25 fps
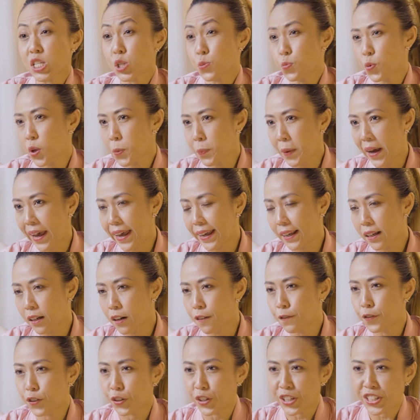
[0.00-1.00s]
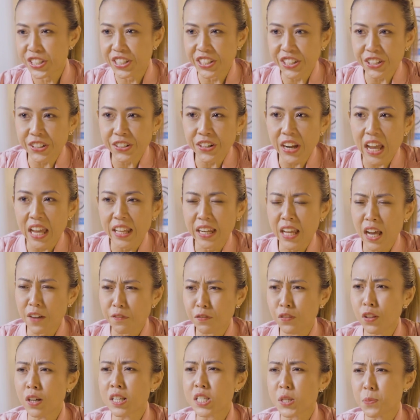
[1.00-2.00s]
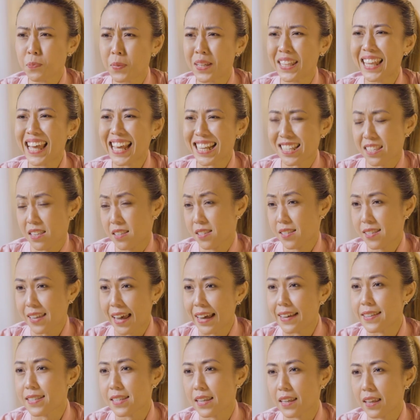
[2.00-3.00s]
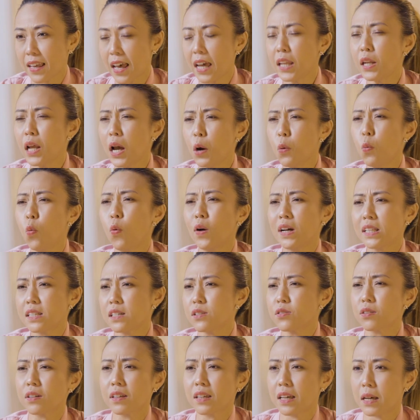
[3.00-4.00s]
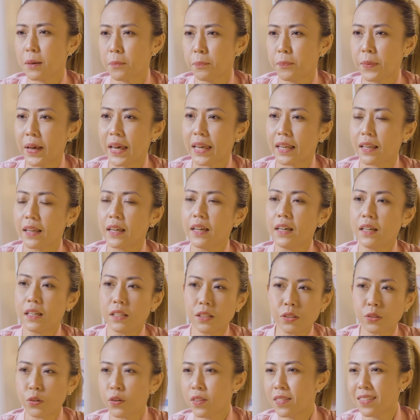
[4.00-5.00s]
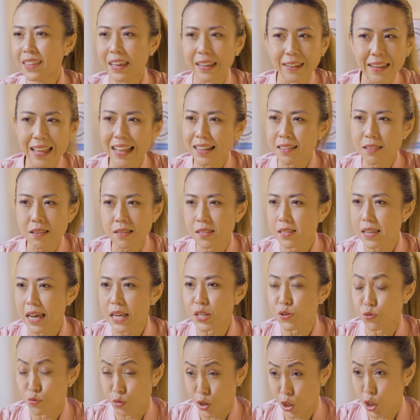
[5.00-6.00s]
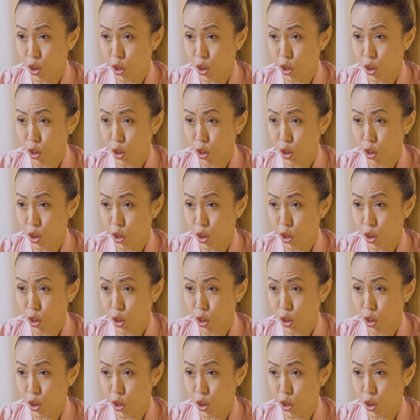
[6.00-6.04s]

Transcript: I sprained my ankle for a year and have not been exercising. And I wanted to get back, you know, that exercise